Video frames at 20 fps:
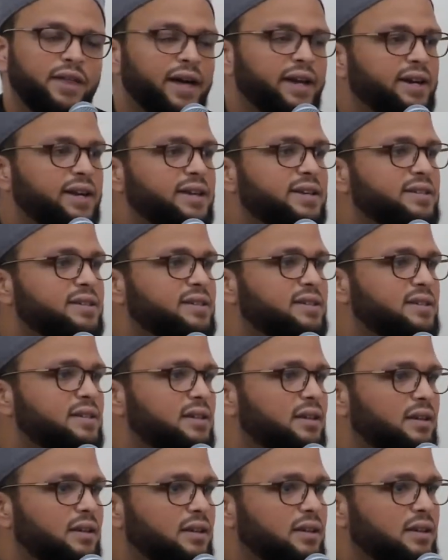that
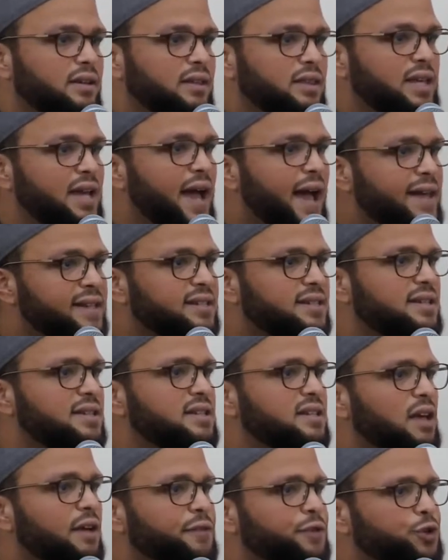is the
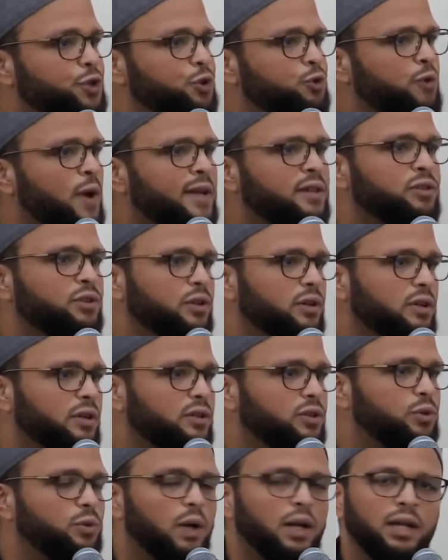essence of
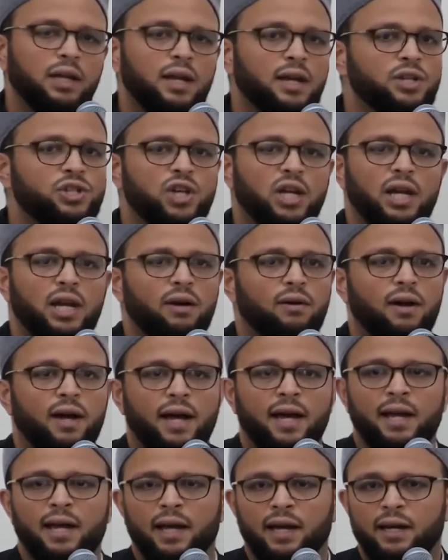surrender to Allah Jalla
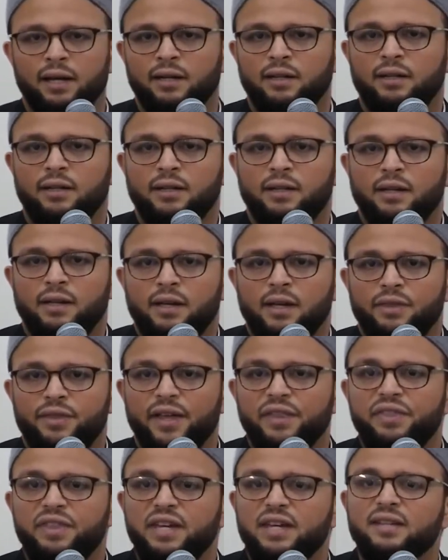wa ala.
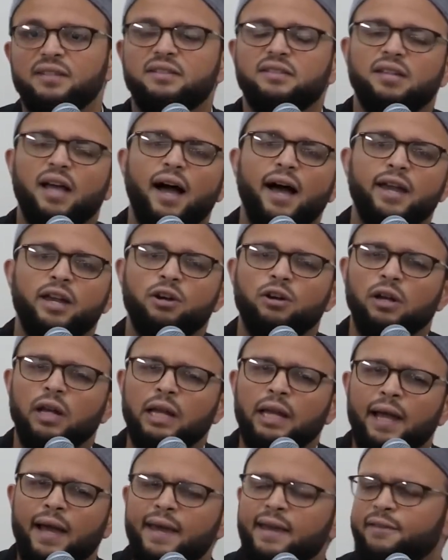That the entire
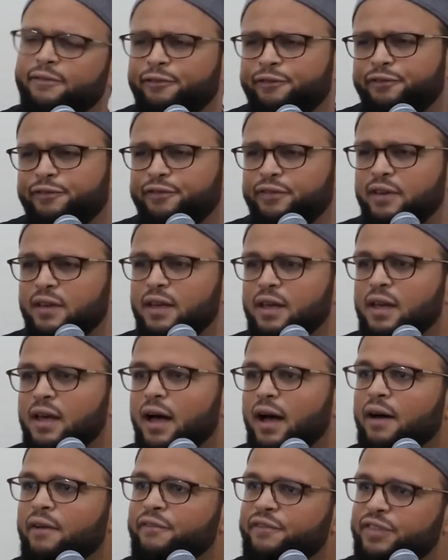life
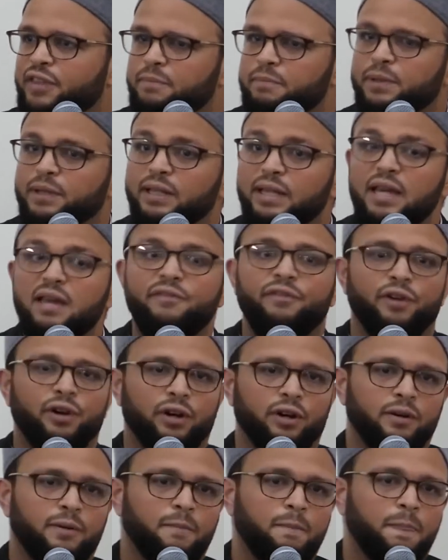of the
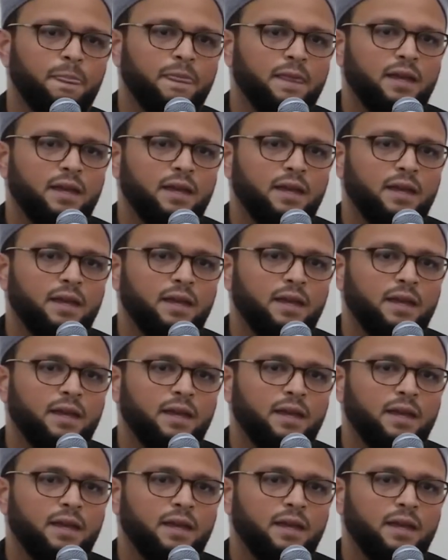believer